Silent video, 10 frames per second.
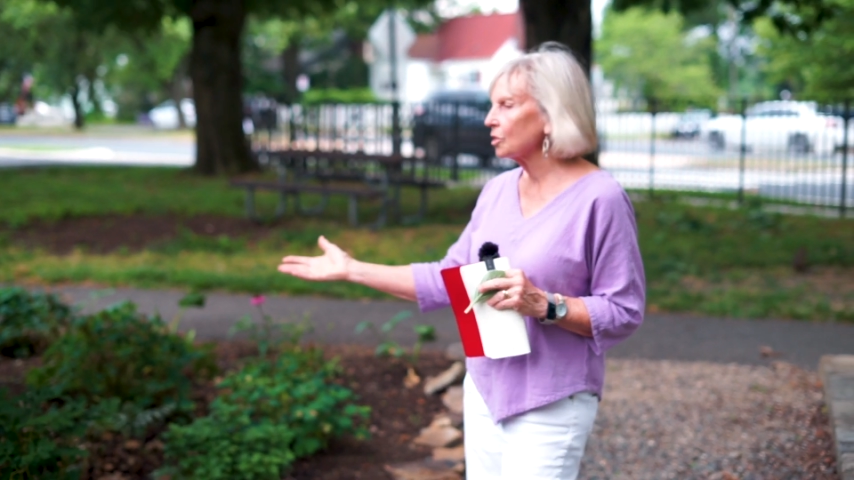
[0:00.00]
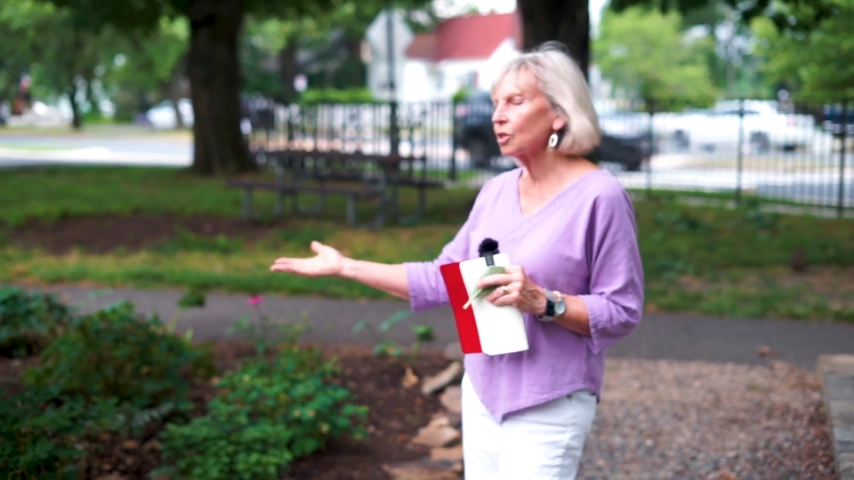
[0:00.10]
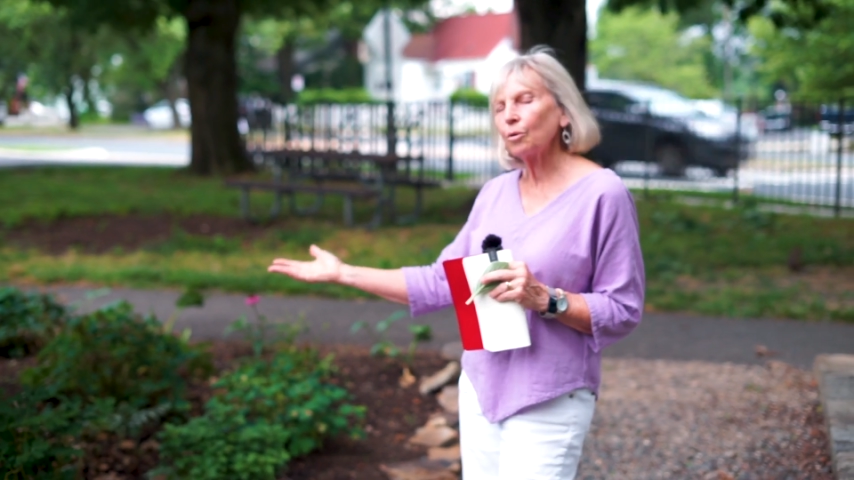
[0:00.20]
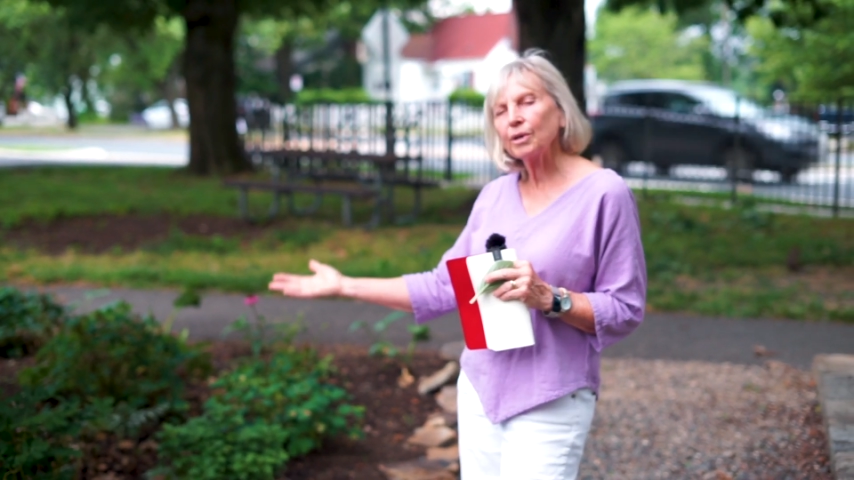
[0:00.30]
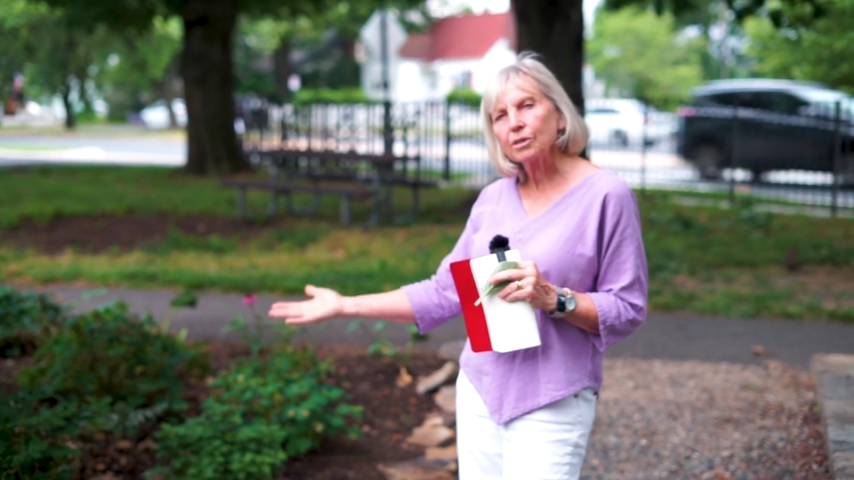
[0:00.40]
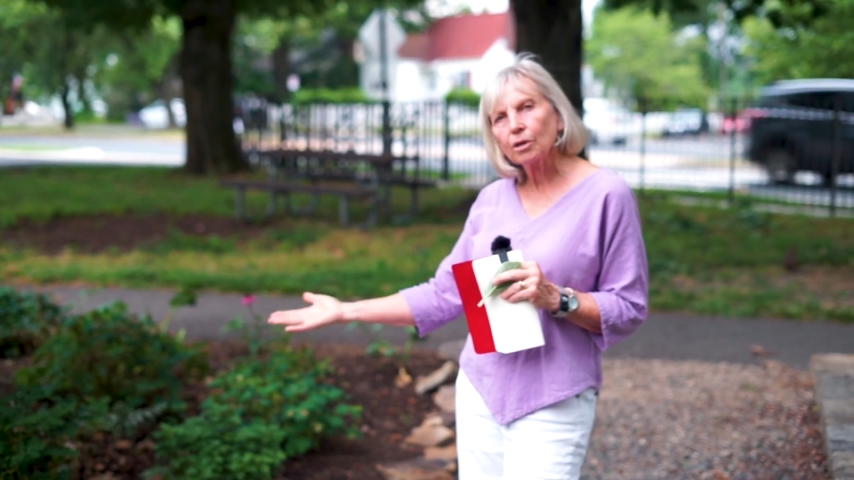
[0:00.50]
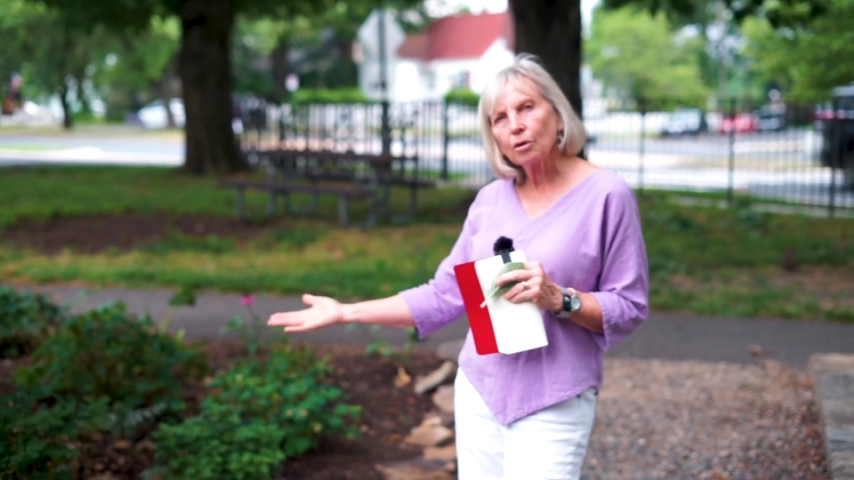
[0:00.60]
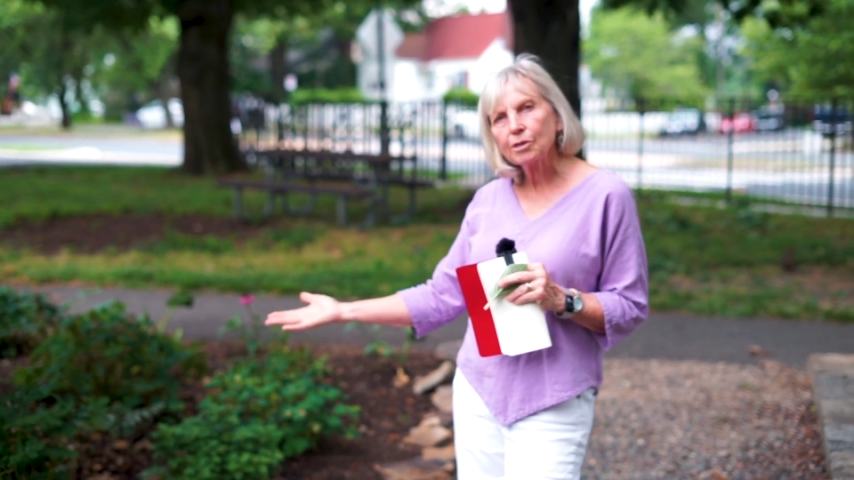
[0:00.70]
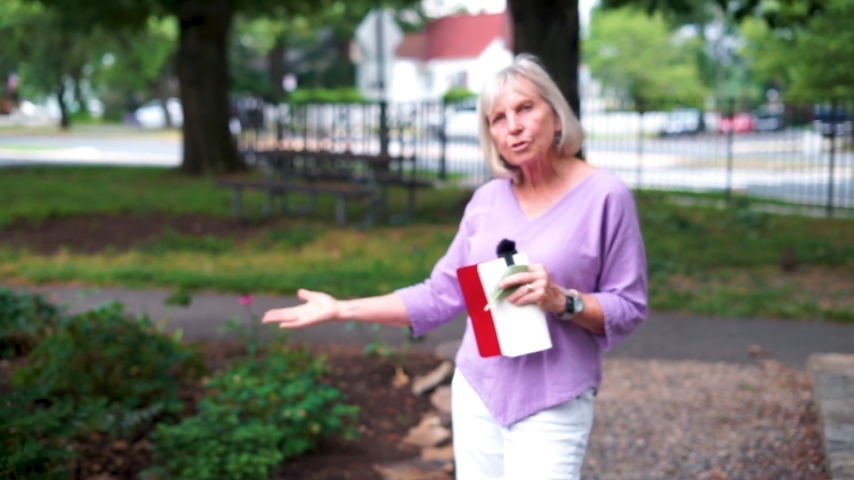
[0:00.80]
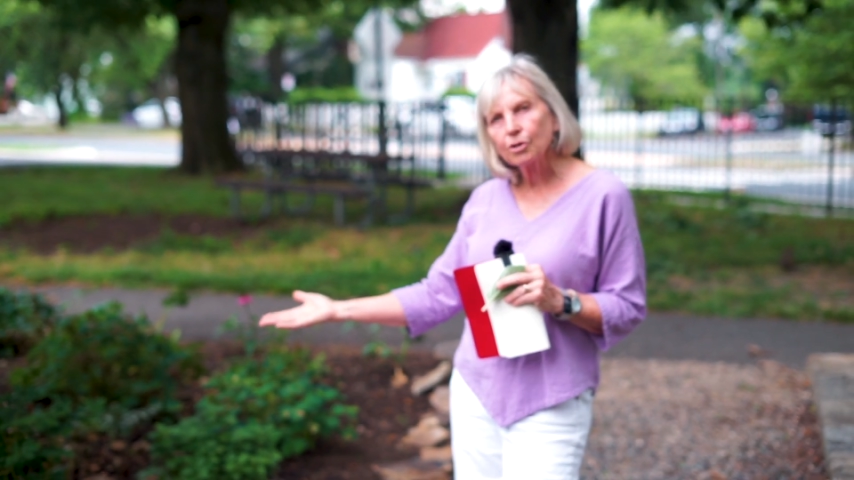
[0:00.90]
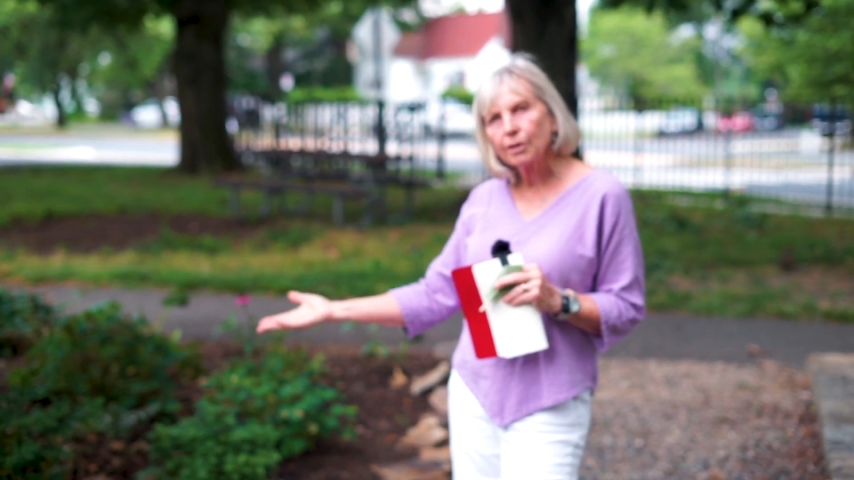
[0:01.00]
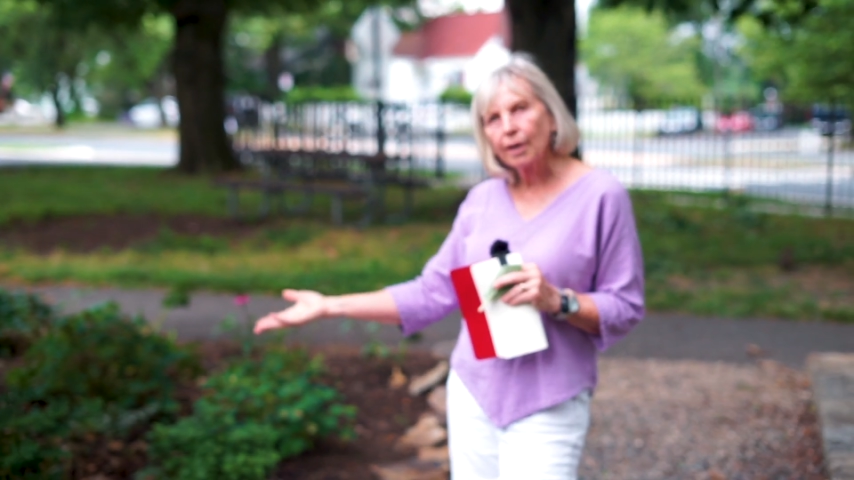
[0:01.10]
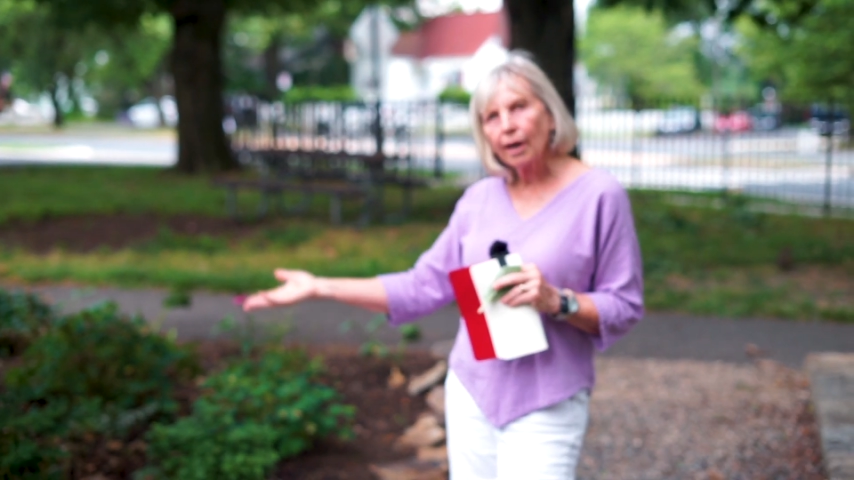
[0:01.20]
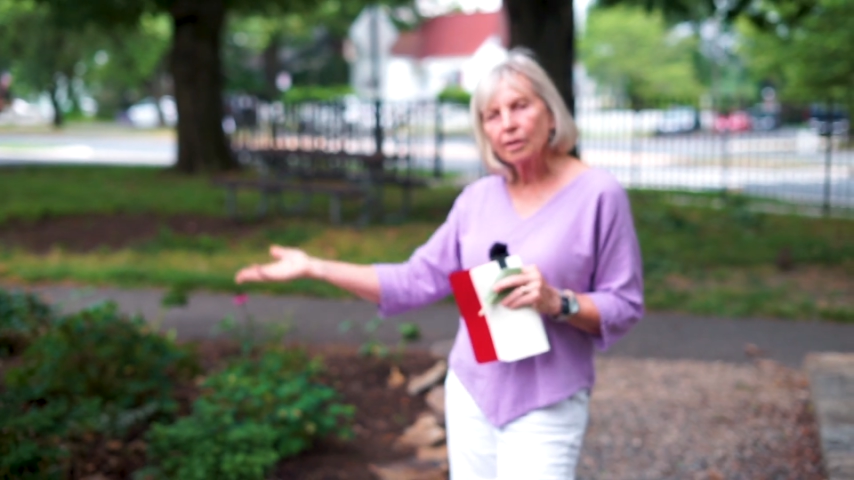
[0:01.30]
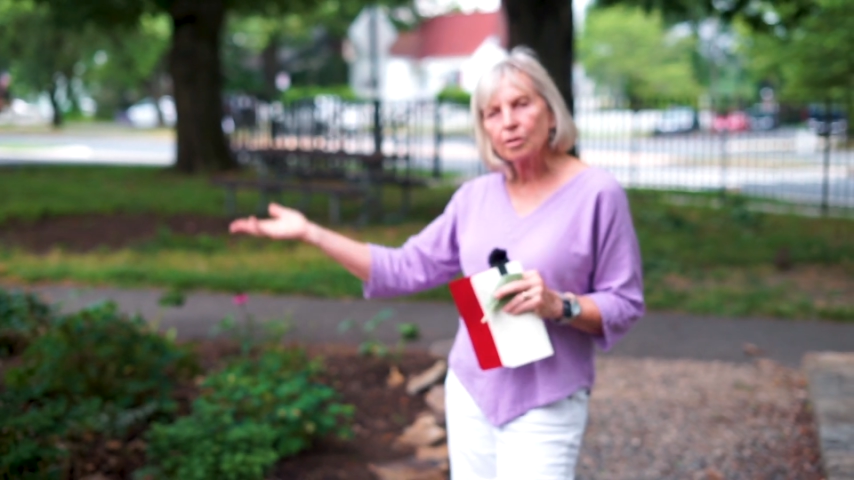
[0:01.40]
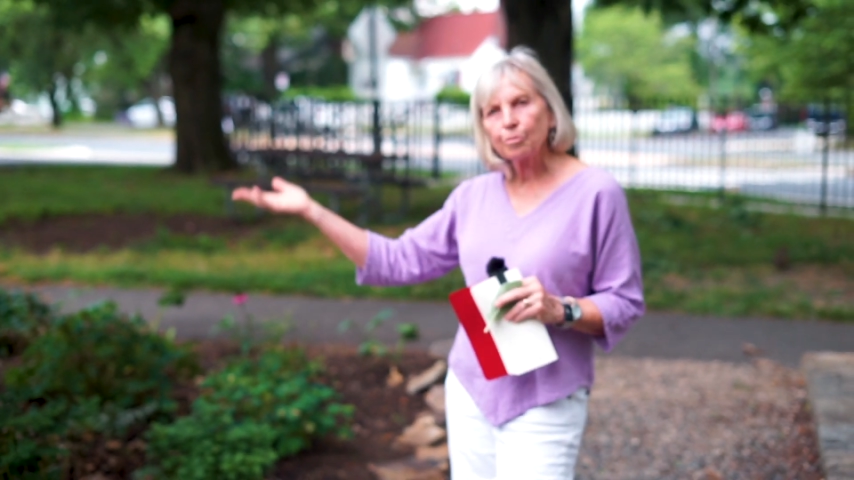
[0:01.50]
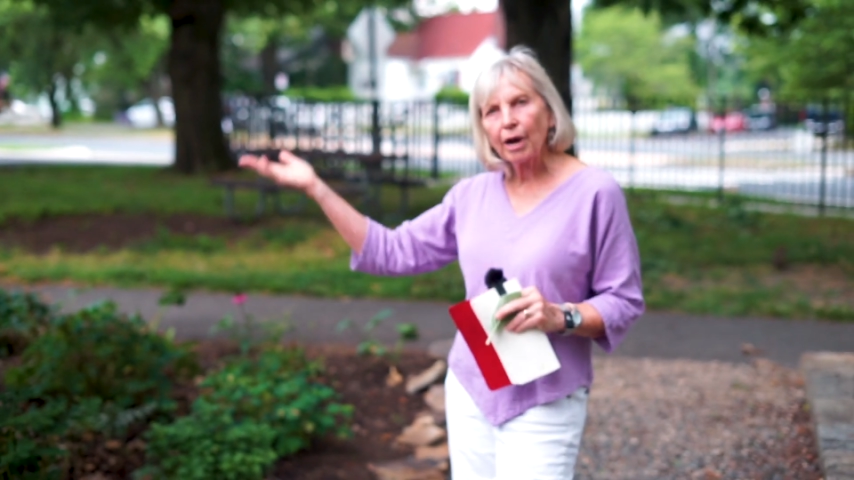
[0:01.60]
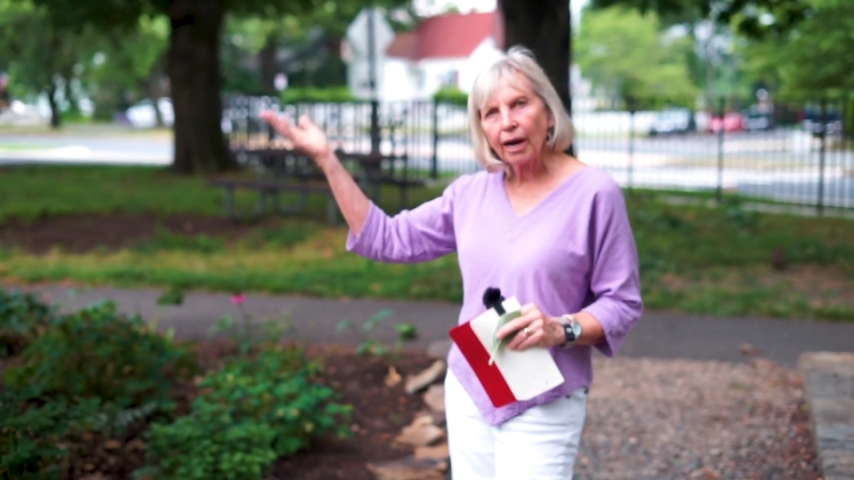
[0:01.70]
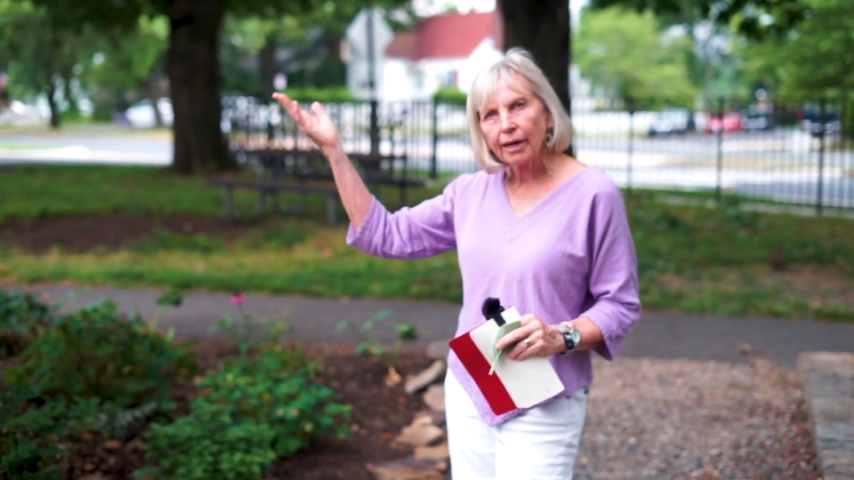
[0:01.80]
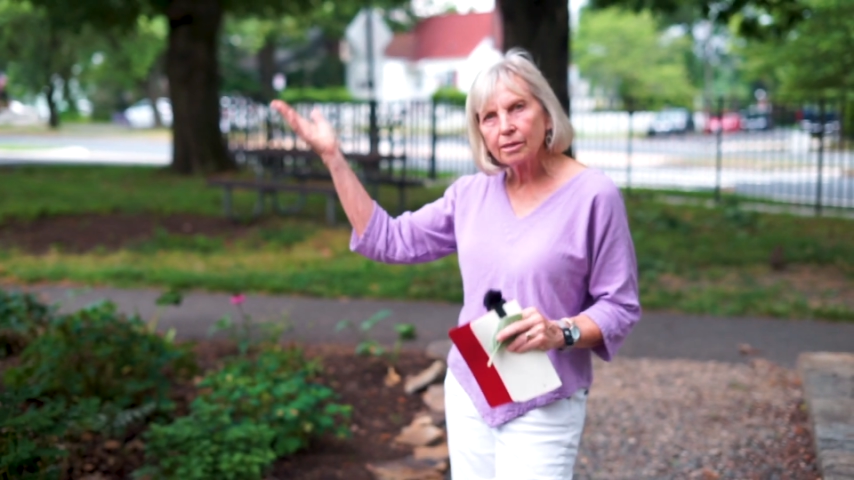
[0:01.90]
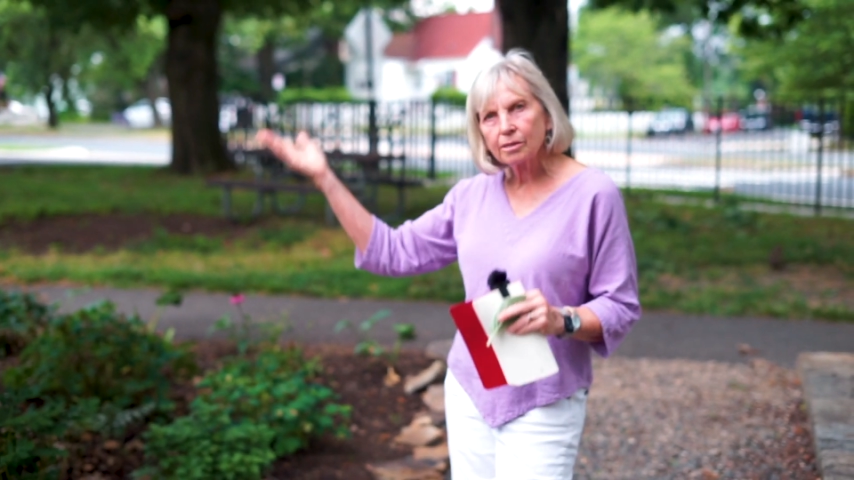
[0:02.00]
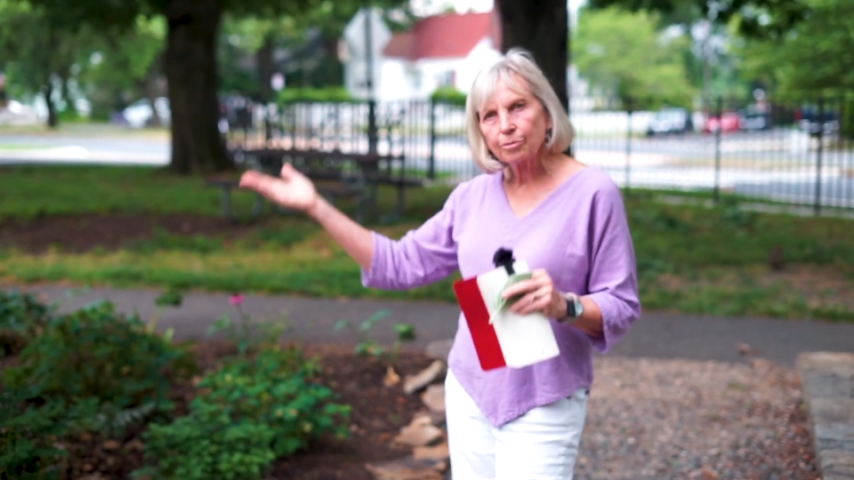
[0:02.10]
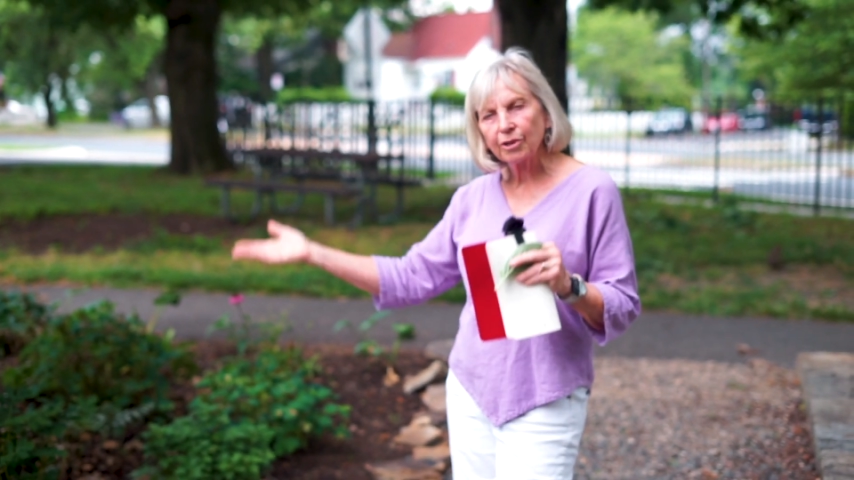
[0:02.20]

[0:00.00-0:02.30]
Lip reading: so it's always good to add some height, some